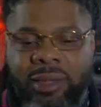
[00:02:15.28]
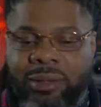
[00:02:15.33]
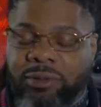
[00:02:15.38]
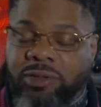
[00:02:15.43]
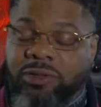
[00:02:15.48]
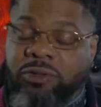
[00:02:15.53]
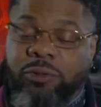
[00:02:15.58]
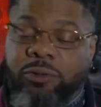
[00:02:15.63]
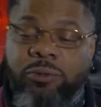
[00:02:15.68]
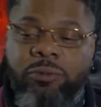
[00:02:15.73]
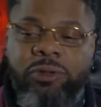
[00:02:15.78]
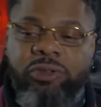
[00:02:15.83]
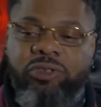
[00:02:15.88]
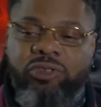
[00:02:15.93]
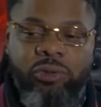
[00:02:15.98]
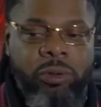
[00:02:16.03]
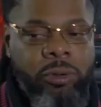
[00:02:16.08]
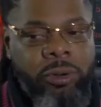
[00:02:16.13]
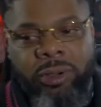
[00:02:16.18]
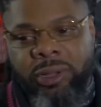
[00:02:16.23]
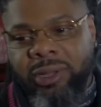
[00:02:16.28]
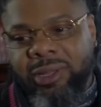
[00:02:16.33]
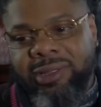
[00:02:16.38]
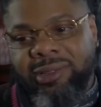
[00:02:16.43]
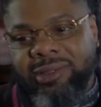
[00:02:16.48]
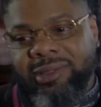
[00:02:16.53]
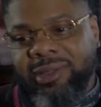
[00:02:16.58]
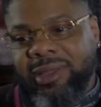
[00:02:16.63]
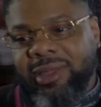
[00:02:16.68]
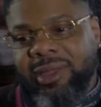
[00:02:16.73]
can do with
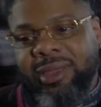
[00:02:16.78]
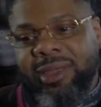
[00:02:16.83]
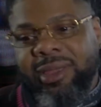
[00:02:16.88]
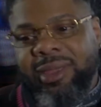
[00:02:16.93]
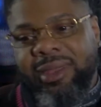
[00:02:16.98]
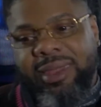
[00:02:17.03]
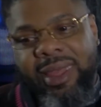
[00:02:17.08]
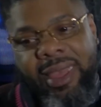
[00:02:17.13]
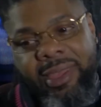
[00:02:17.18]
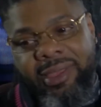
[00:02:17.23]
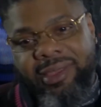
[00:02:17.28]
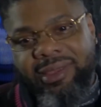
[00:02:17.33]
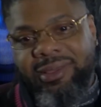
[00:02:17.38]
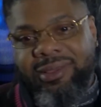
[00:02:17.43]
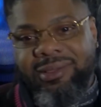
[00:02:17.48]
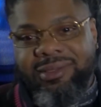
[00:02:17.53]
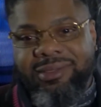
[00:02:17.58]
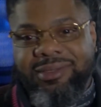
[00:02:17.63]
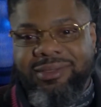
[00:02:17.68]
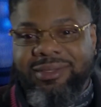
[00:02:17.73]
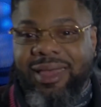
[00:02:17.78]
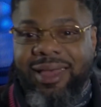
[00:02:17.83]
Jordans. Nikes.